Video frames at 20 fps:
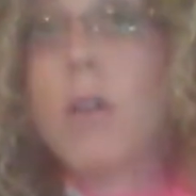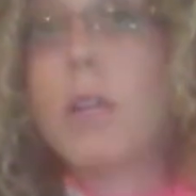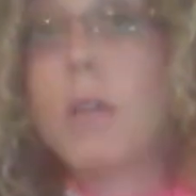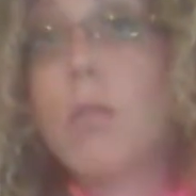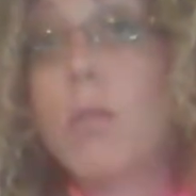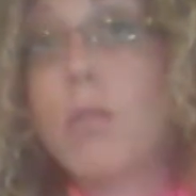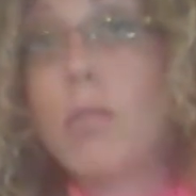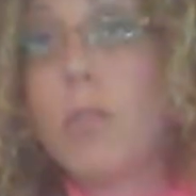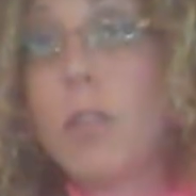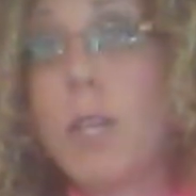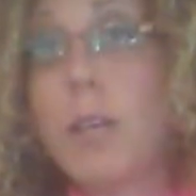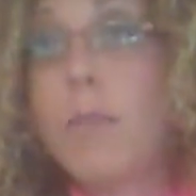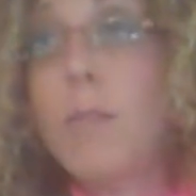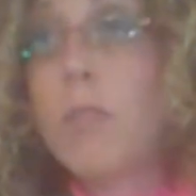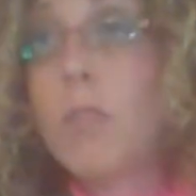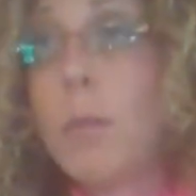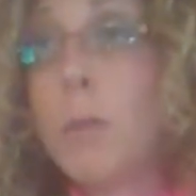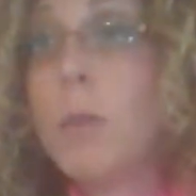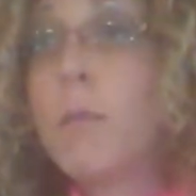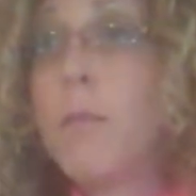already received
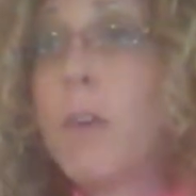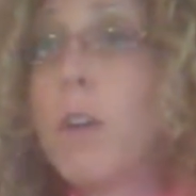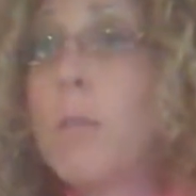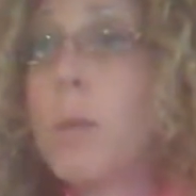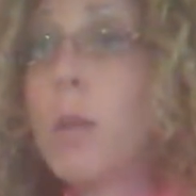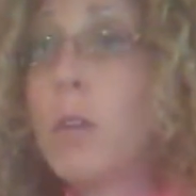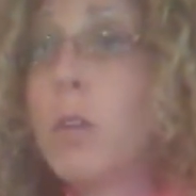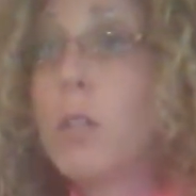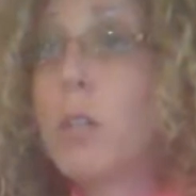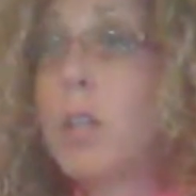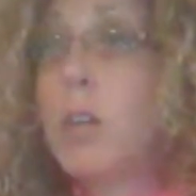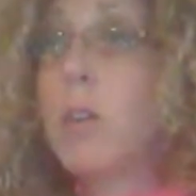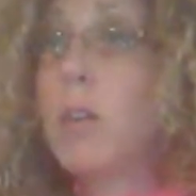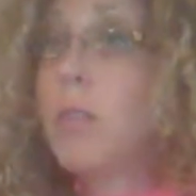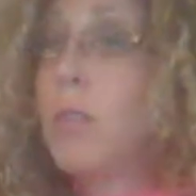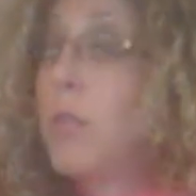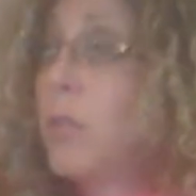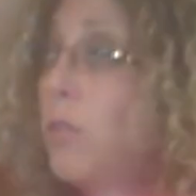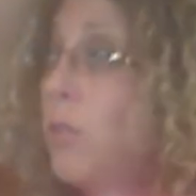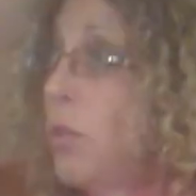some environmental
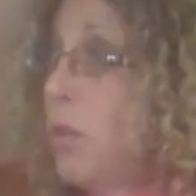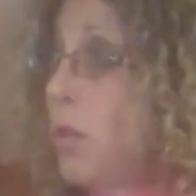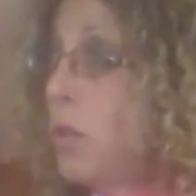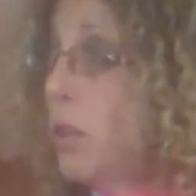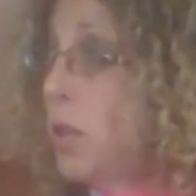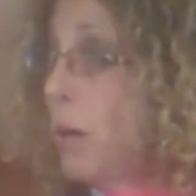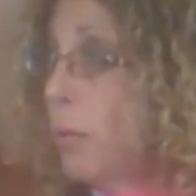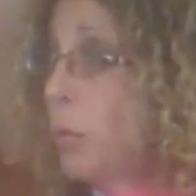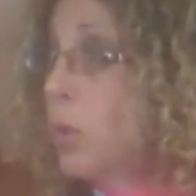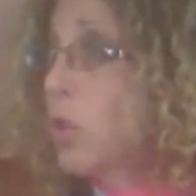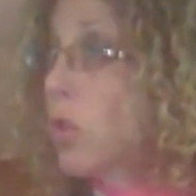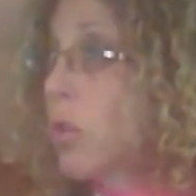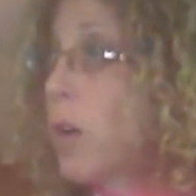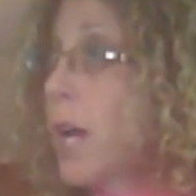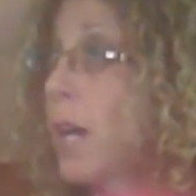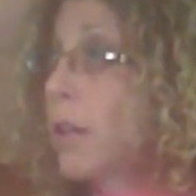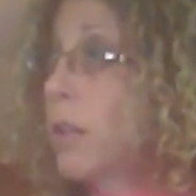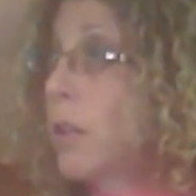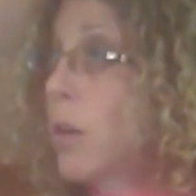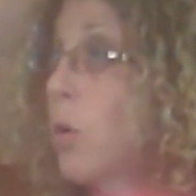clearances to double
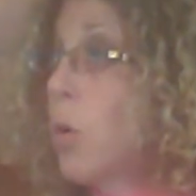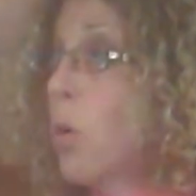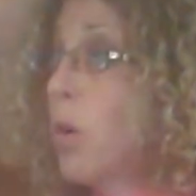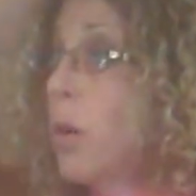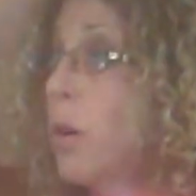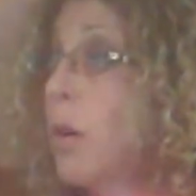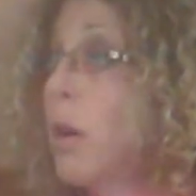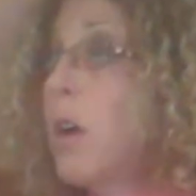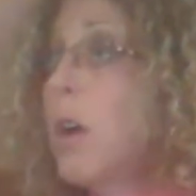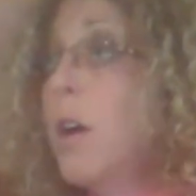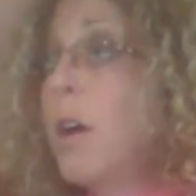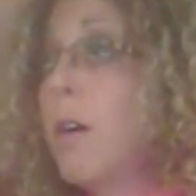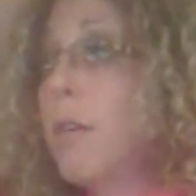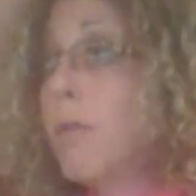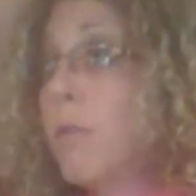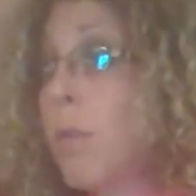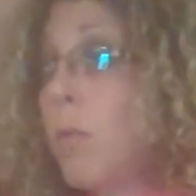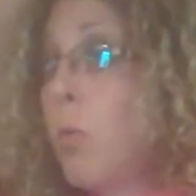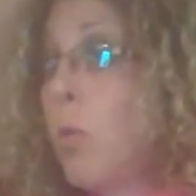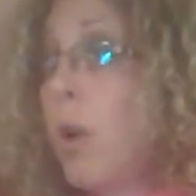track the corridor
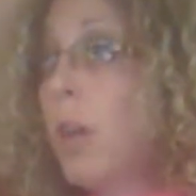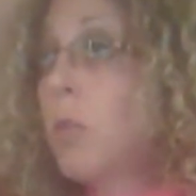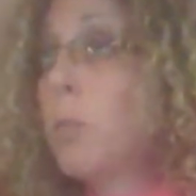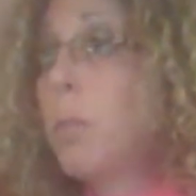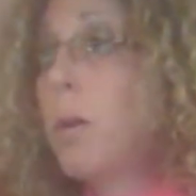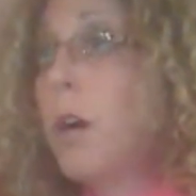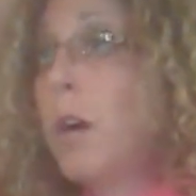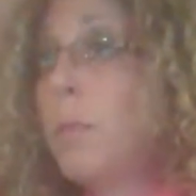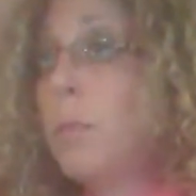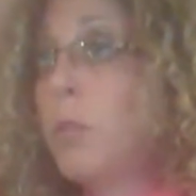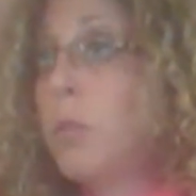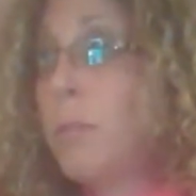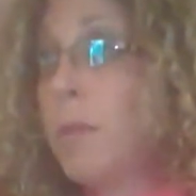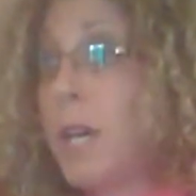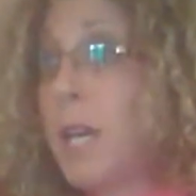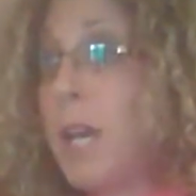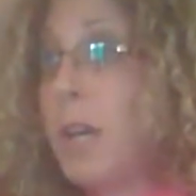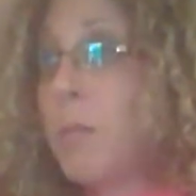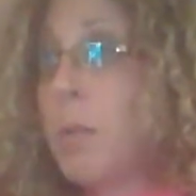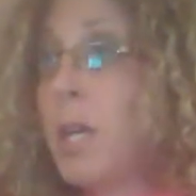from West Palm to
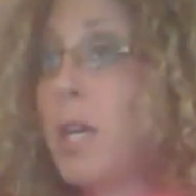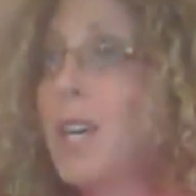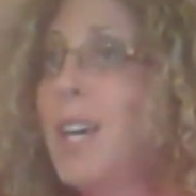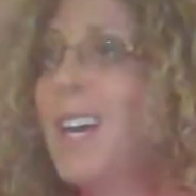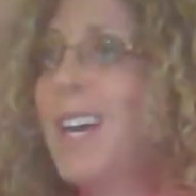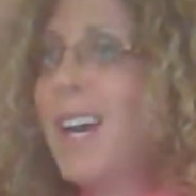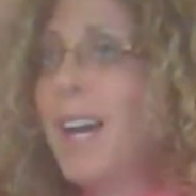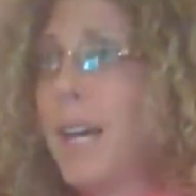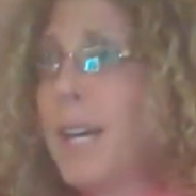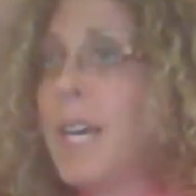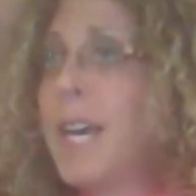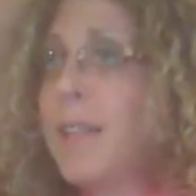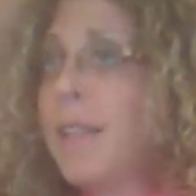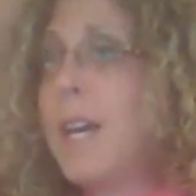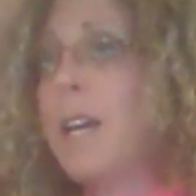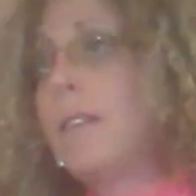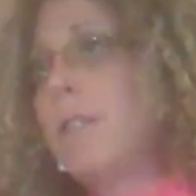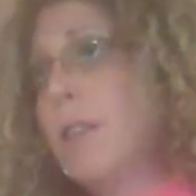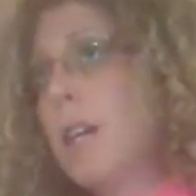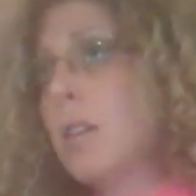Miami. Again,
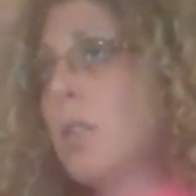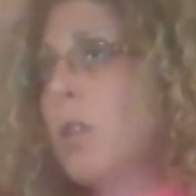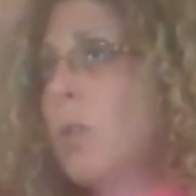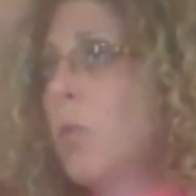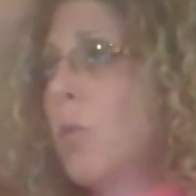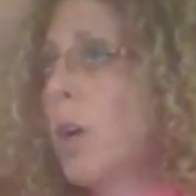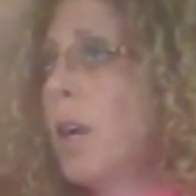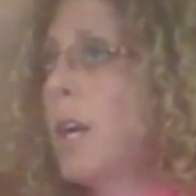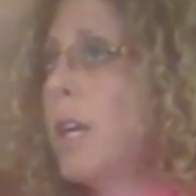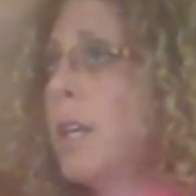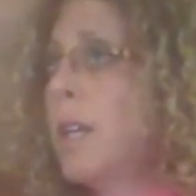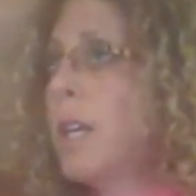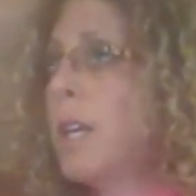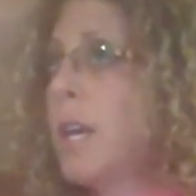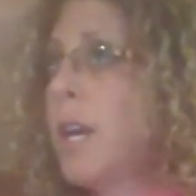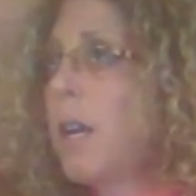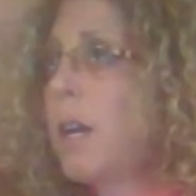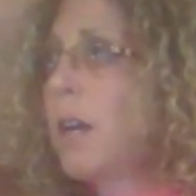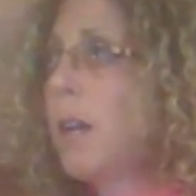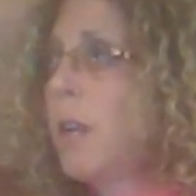that section where I
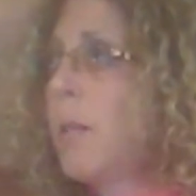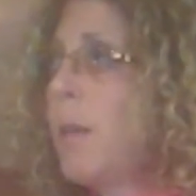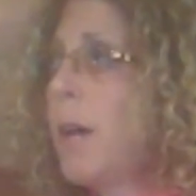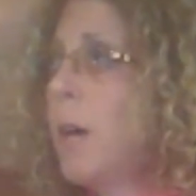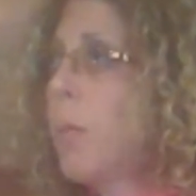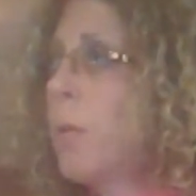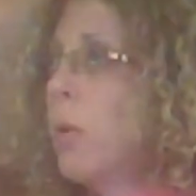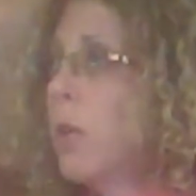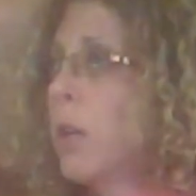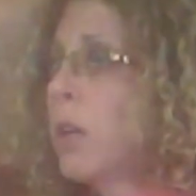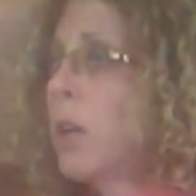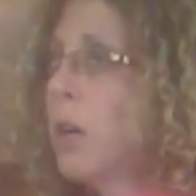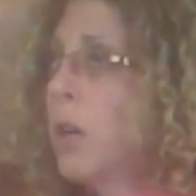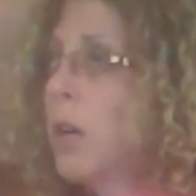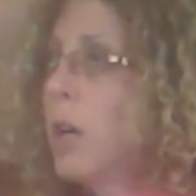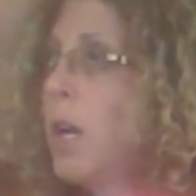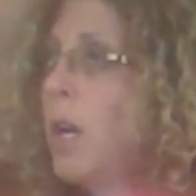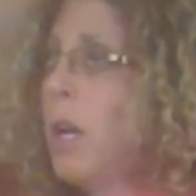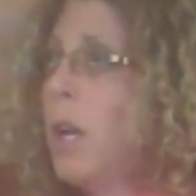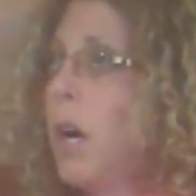indicated on the map earlier,
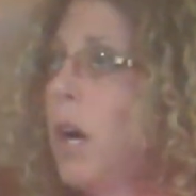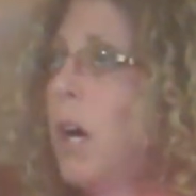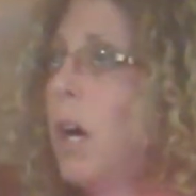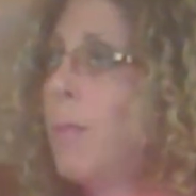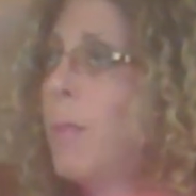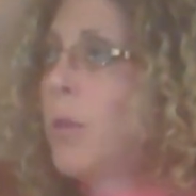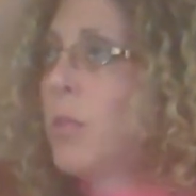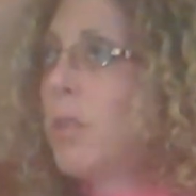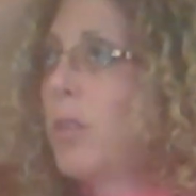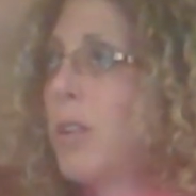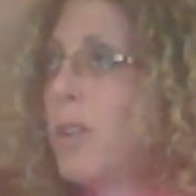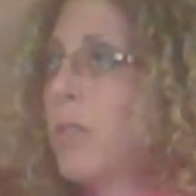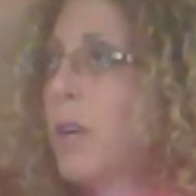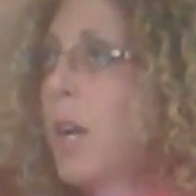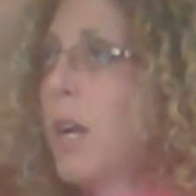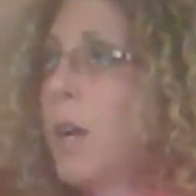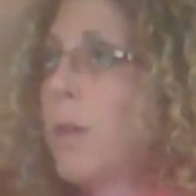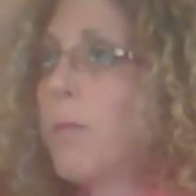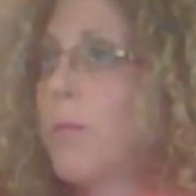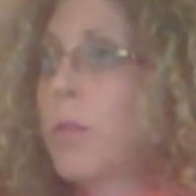there's a
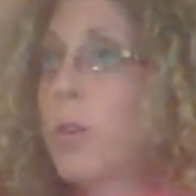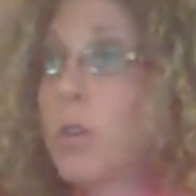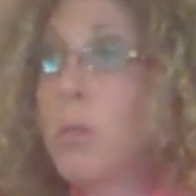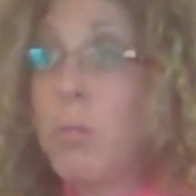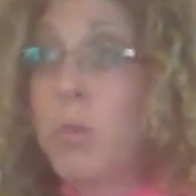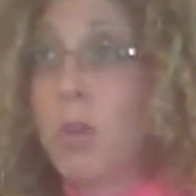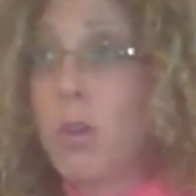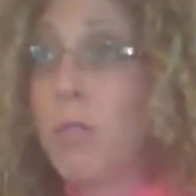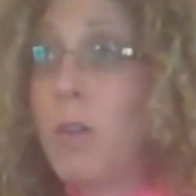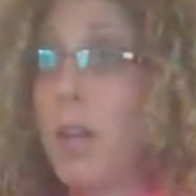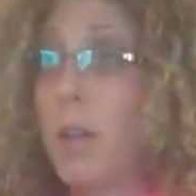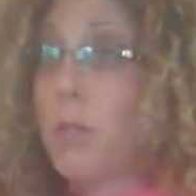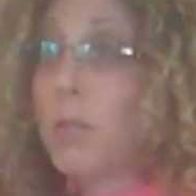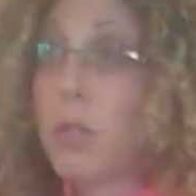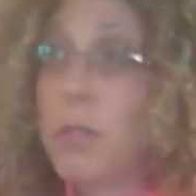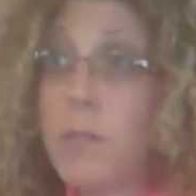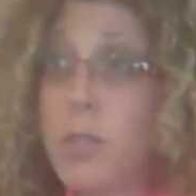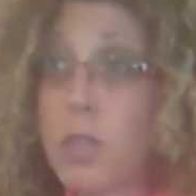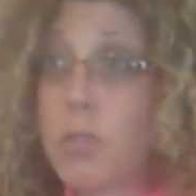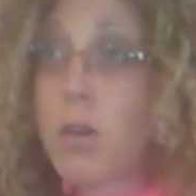desire for commuter rail
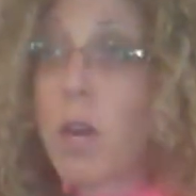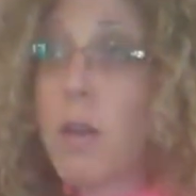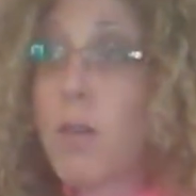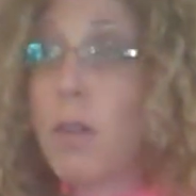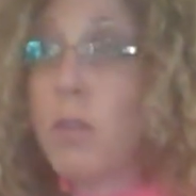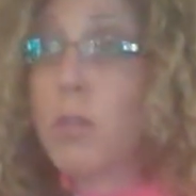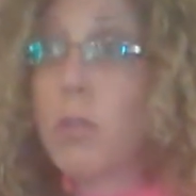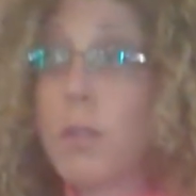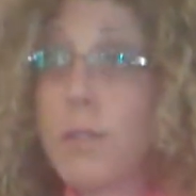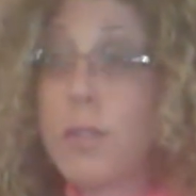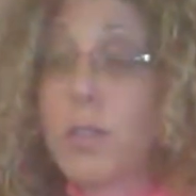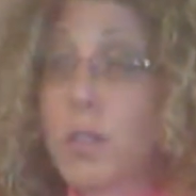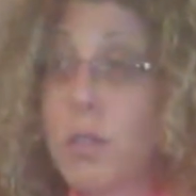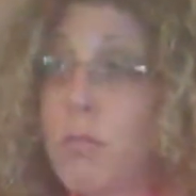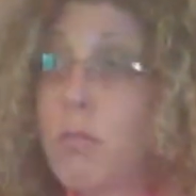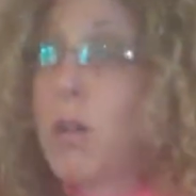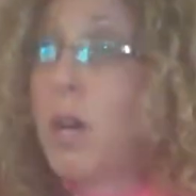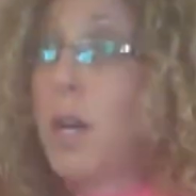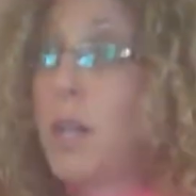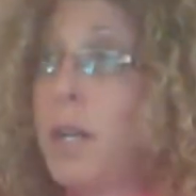service, tri-rail service to
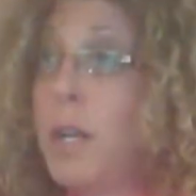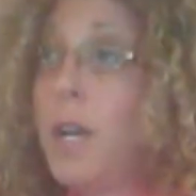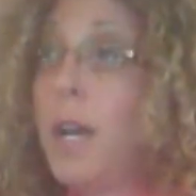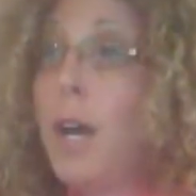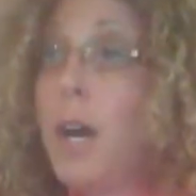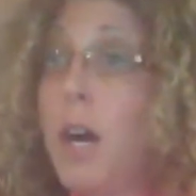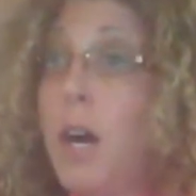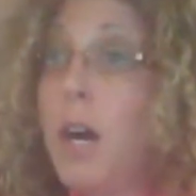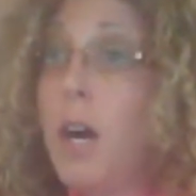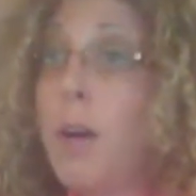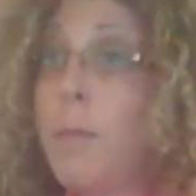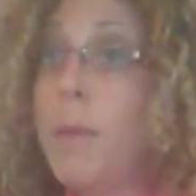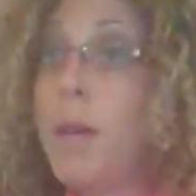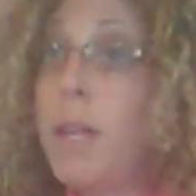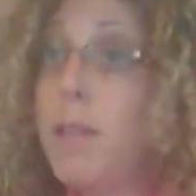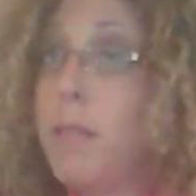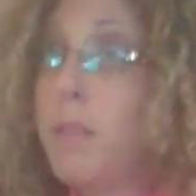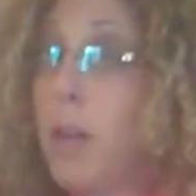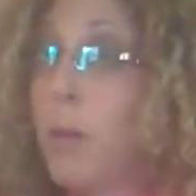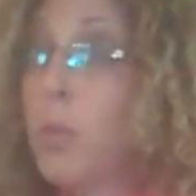run,
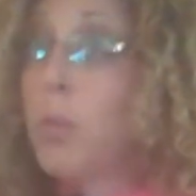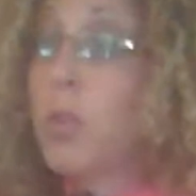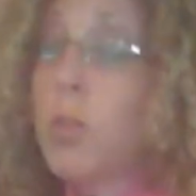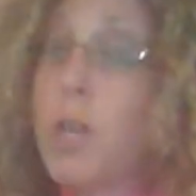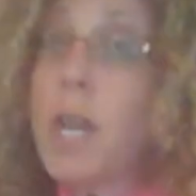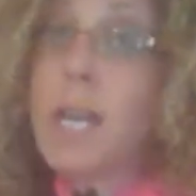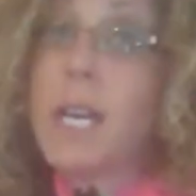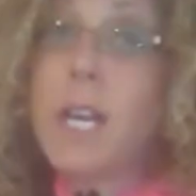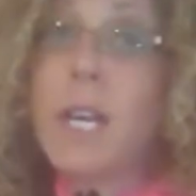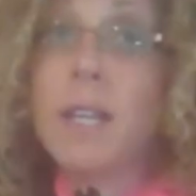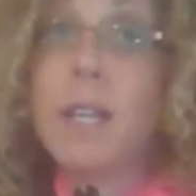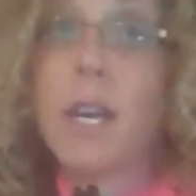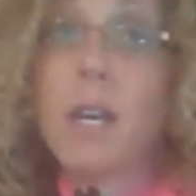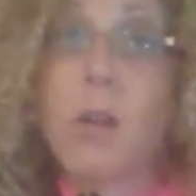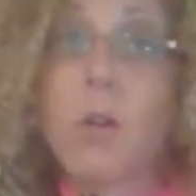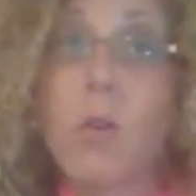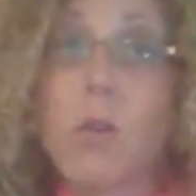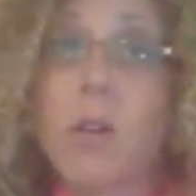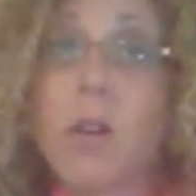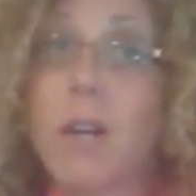and double tracking in that
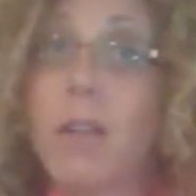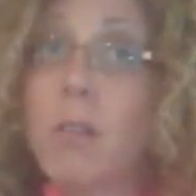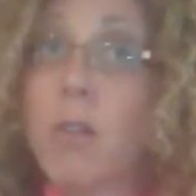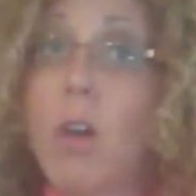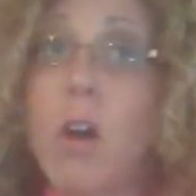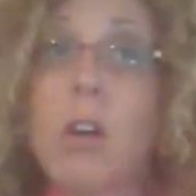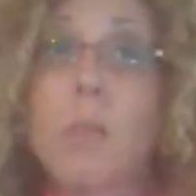corridor has